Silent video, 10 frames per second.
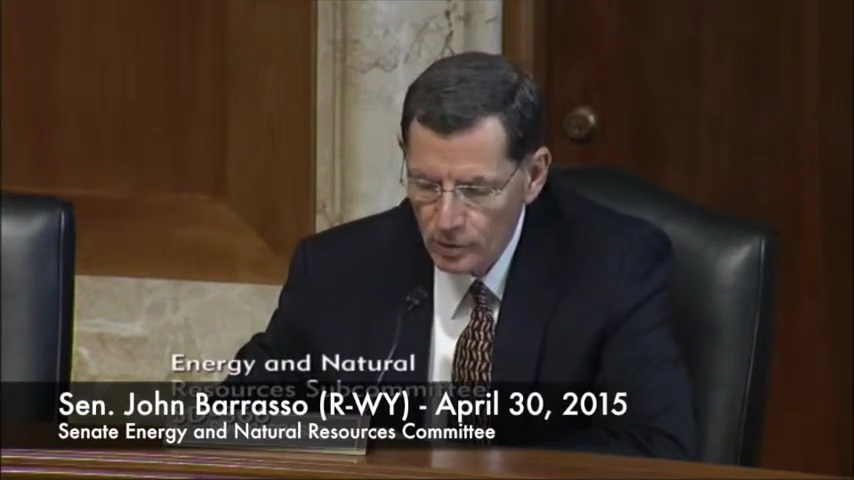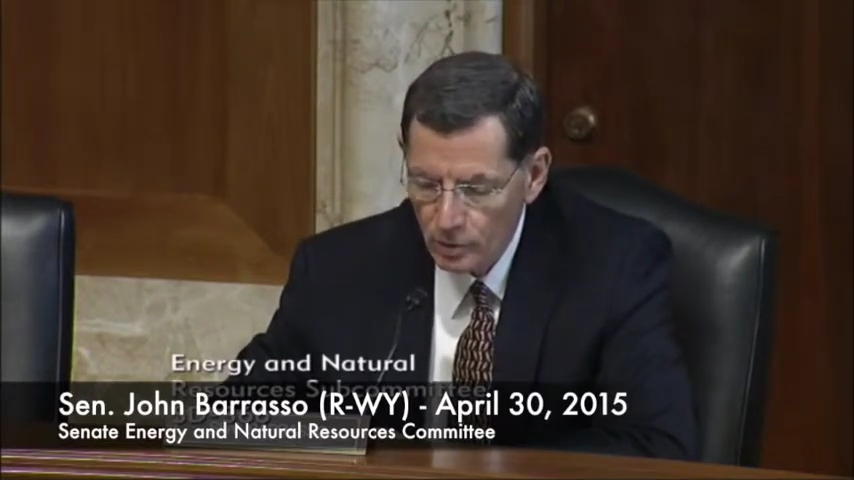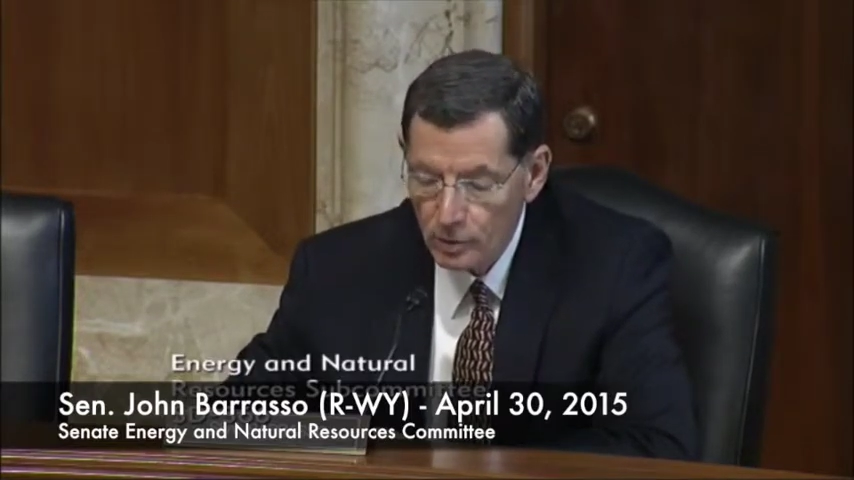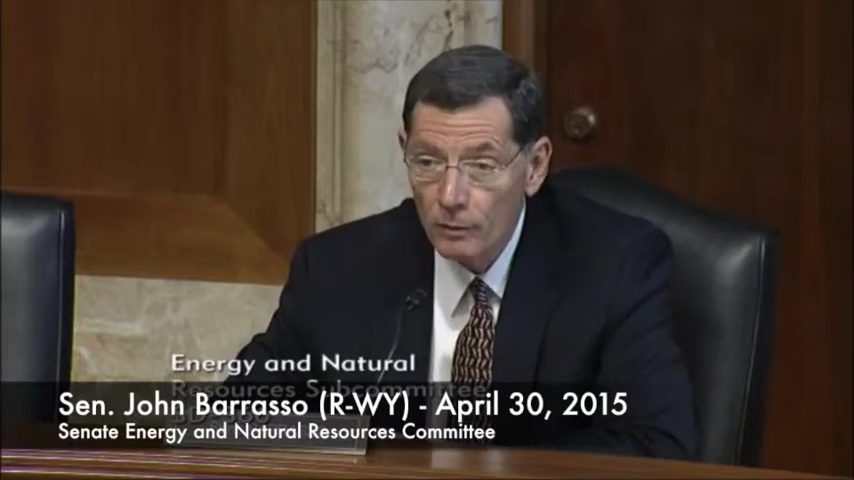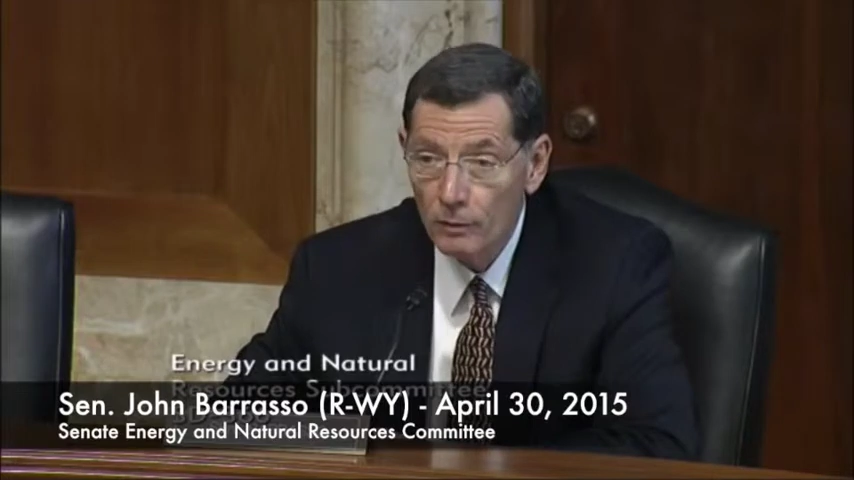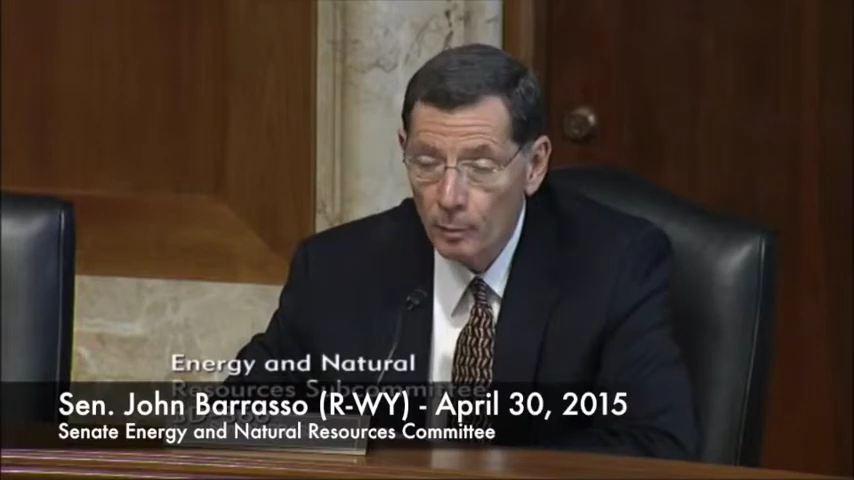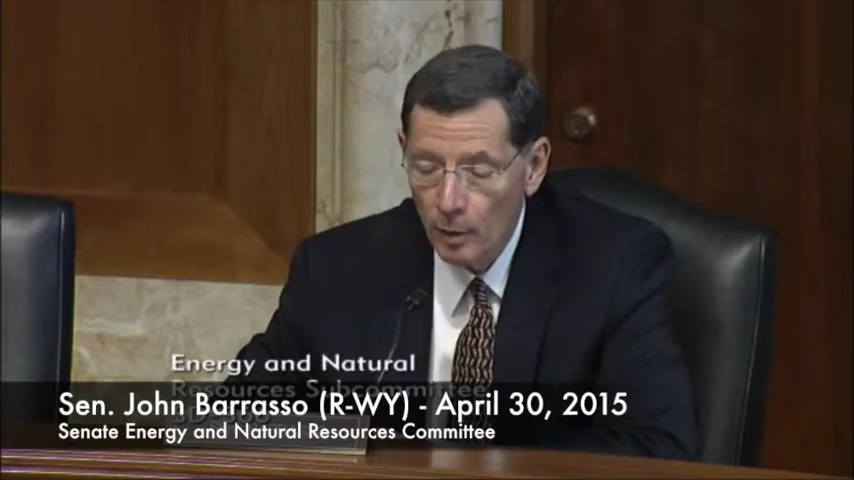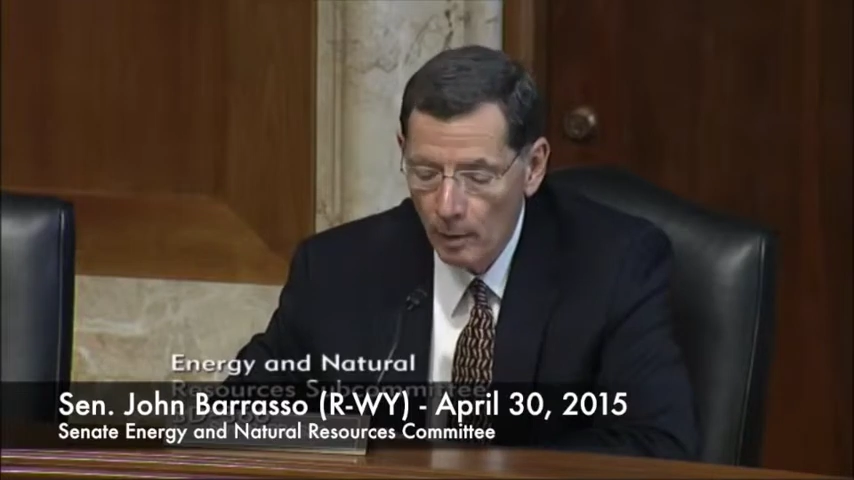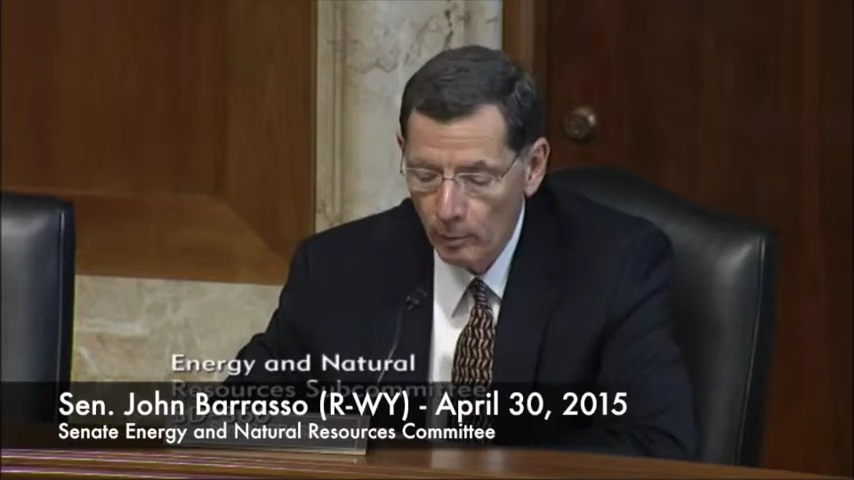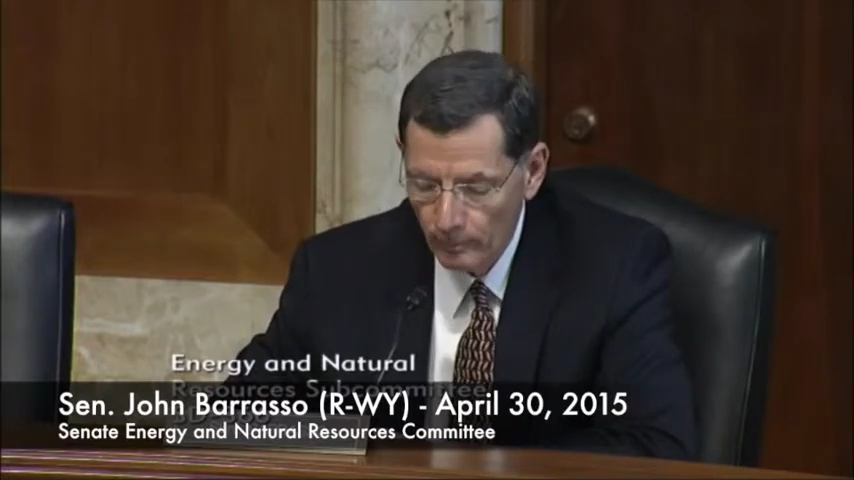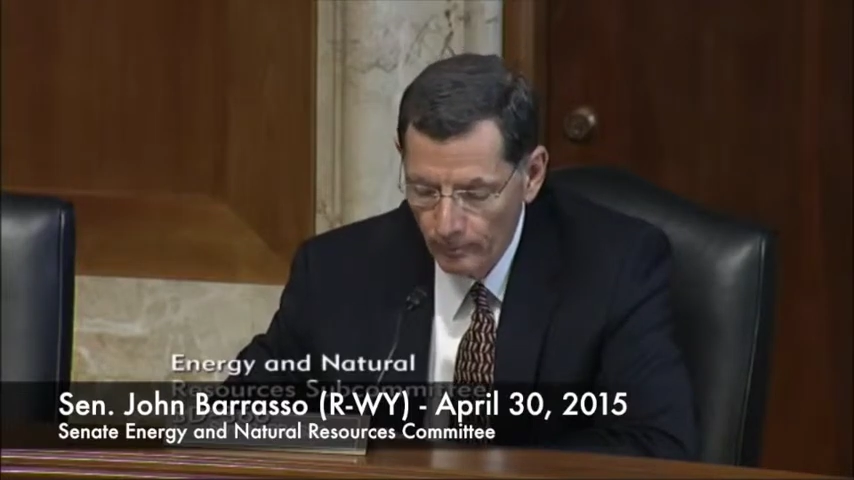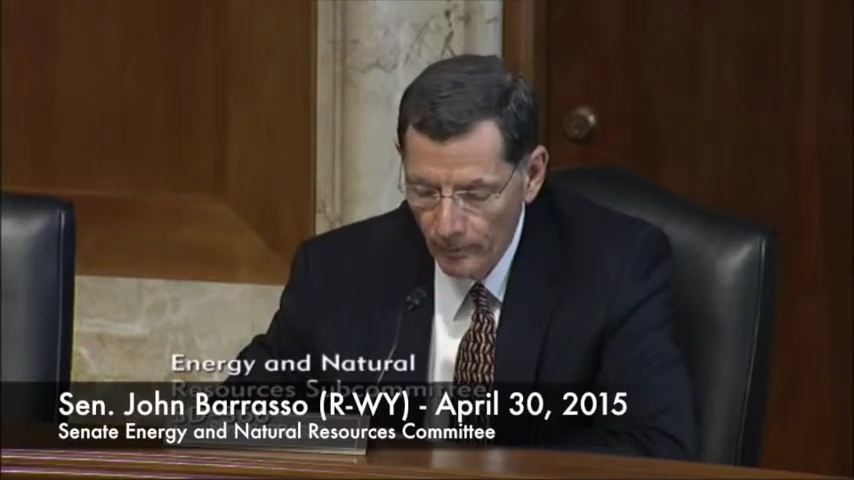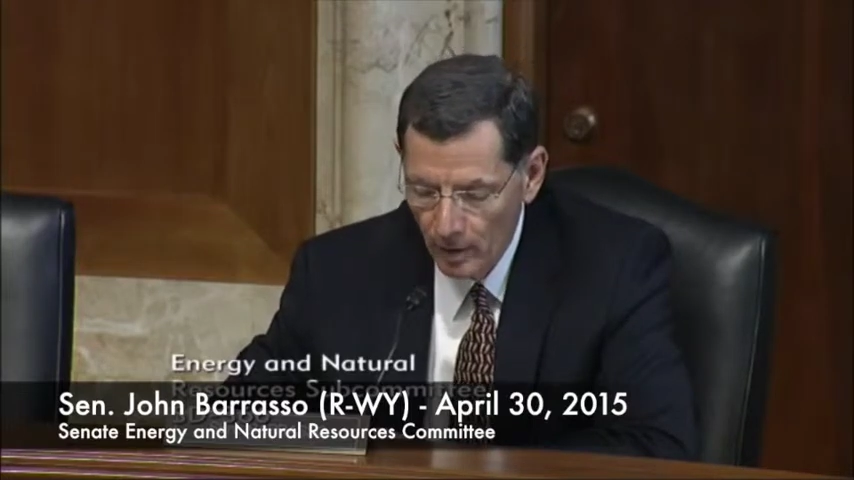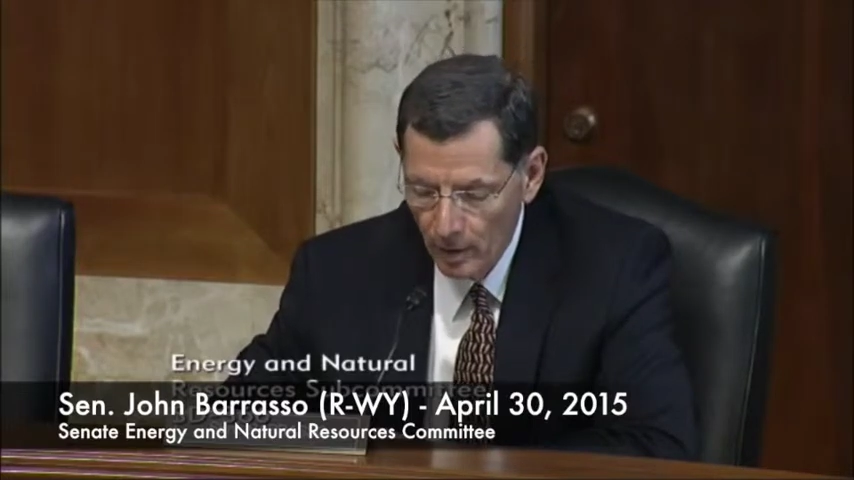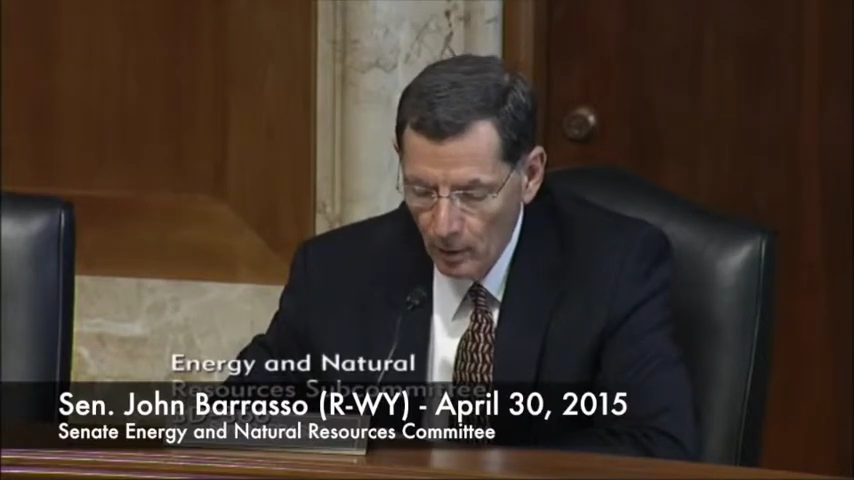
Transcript: in search of a problem.